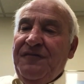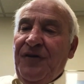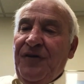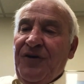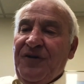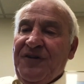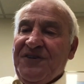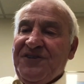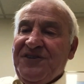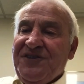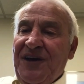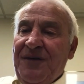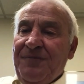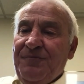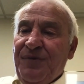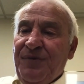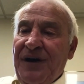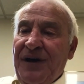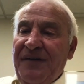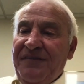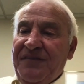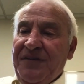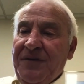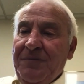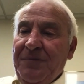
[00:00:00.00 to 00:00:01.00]
focus on
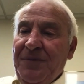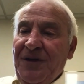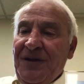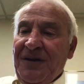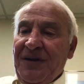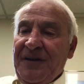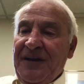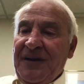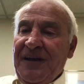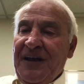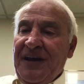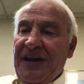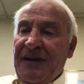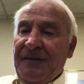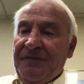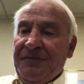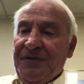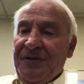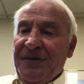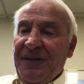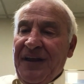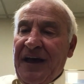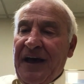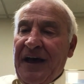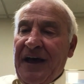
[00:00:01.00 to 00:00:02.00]
profitability
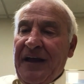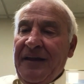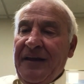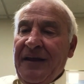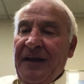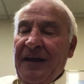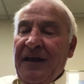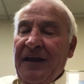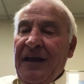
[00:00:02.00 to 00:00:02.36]
after that,